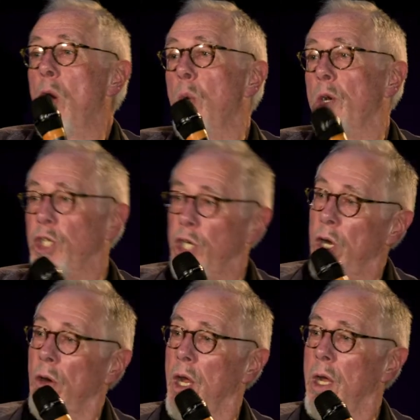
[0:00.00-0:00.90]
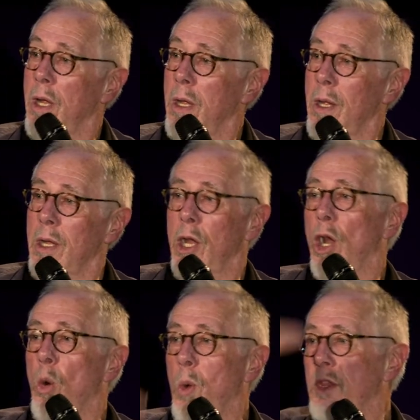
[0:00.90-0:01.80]
who were cheering,
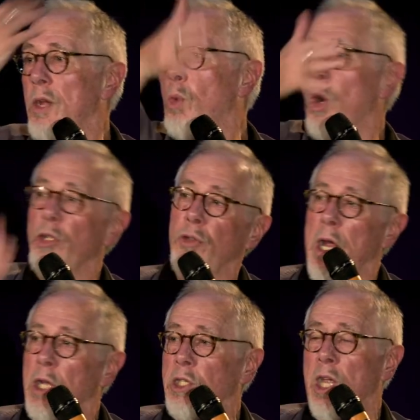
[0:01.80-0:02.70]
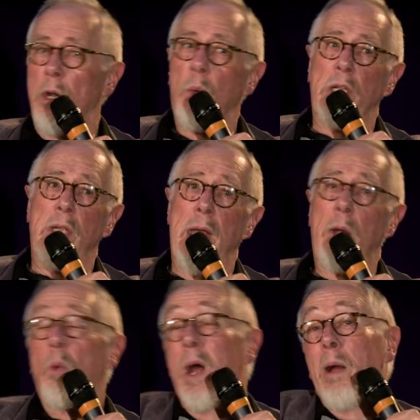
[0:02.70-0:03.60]
when the World Trade Center went
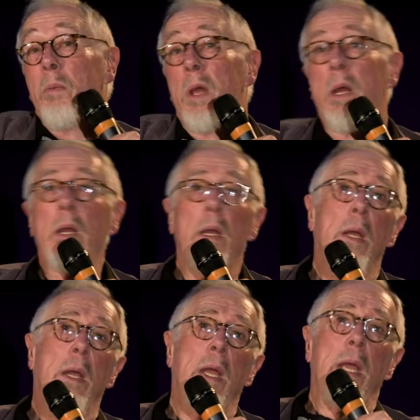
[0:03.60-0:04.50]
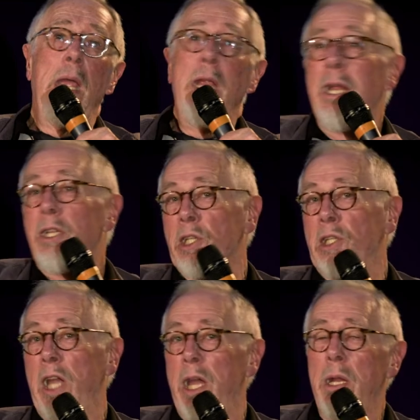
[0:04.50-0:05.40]
down. Well, he didn't
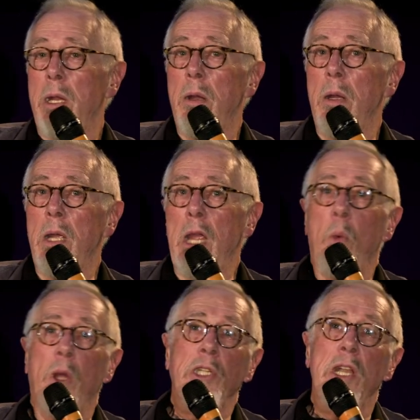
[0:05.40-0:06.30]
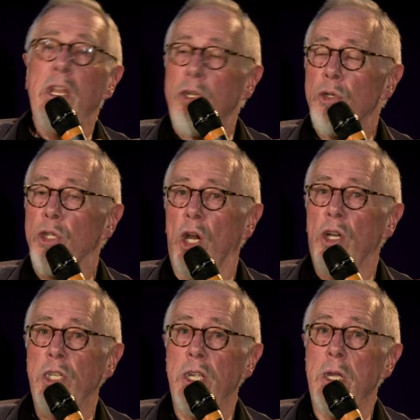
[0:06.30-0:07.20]
see it. He wasn't in New
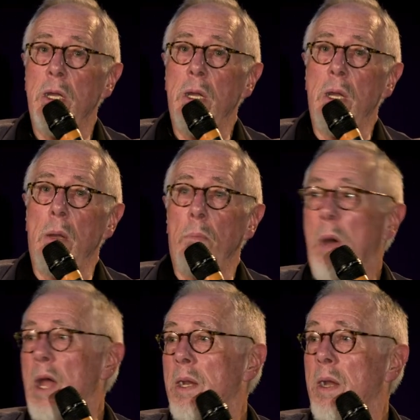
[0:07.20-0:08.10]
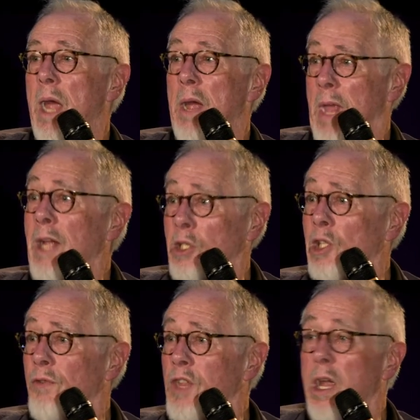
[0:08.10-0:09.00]
Jersey. And that's
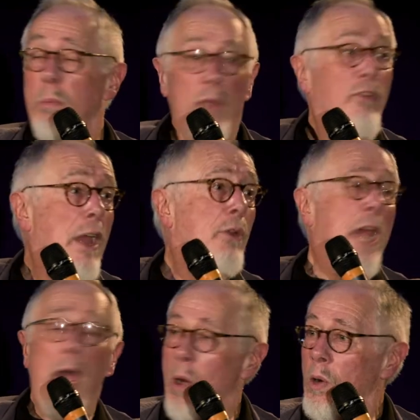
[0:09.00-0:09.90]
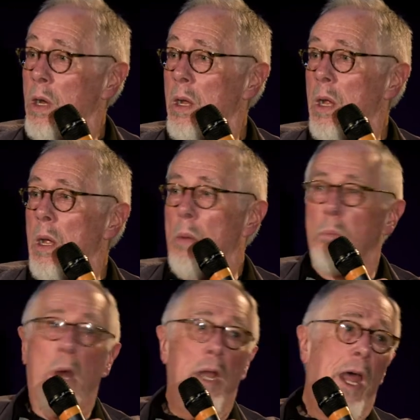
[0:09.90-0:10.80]
stuff that can be found out.
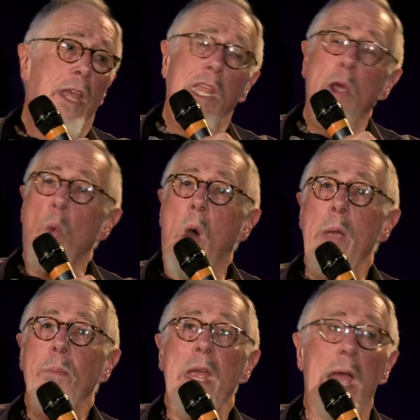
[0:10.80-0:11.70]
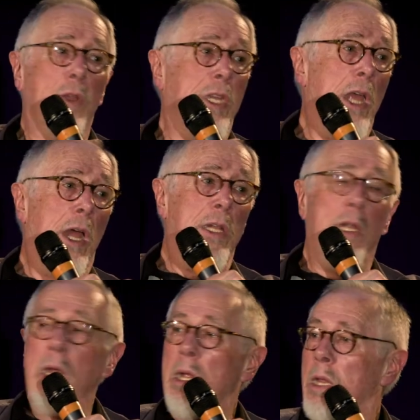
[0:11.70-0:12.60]
But I think wiping out the
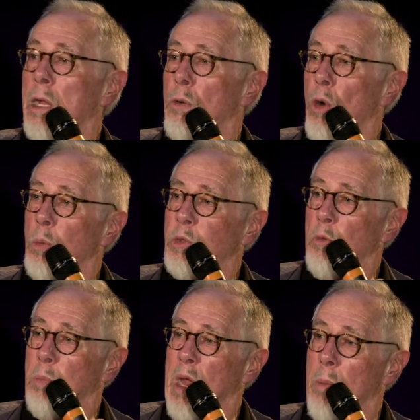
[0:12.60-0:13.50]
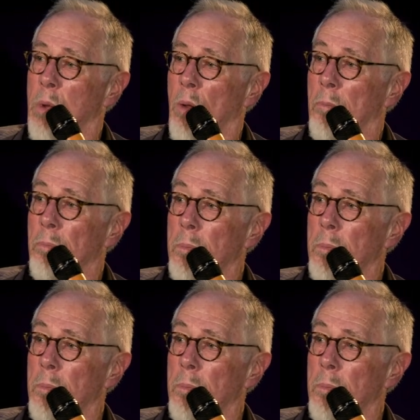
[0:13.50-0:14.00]
idea that groups of people